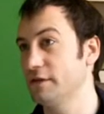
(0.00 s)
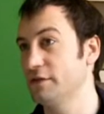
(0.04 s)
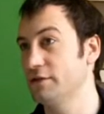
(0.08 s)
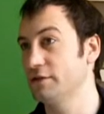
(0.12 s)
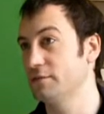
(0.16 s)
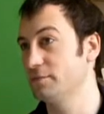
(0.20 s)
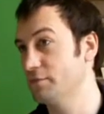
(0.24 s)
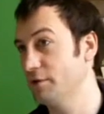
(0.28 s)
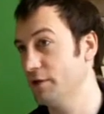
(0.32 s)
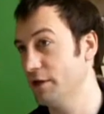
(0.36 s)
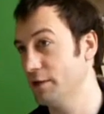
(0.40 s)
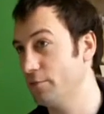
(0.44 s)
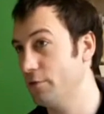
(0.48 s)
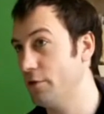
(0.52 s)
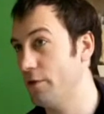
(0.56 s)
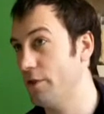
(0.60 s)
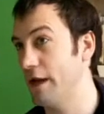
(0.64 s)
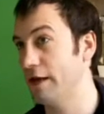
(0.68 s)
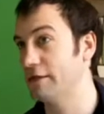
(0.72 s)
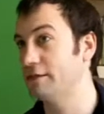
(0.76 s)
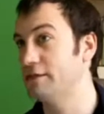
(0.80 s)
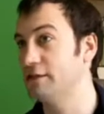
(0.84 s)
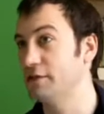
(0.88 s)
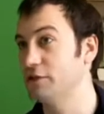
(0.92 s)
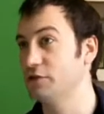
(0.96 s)
digi, you know, put
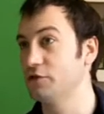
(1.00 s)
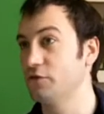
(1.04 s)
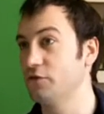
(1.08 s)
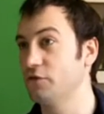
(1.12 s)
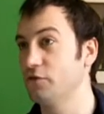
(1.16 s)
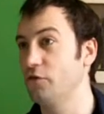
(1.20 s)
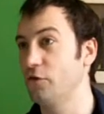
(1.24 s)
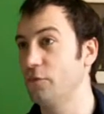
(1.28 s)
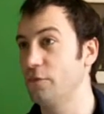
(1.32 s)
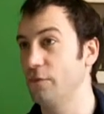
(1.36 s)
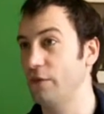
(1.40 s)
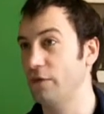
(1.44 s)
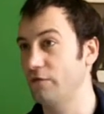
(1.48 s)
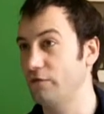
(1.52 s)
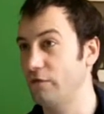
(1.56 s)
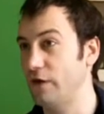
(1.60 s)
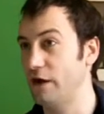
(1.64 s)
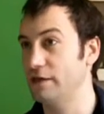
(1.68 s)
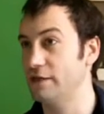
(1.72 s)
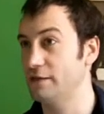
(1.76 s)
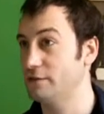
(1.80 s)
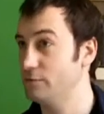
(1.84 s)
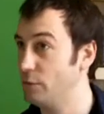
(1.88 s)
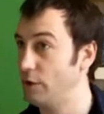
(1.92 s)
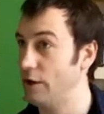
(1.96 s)
that into digital form, but the
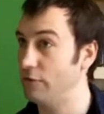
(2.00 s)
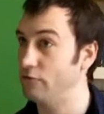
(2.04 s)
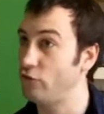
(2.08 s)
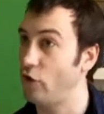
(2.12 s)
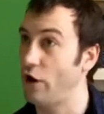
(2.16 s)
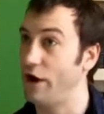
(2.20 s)
fact is when I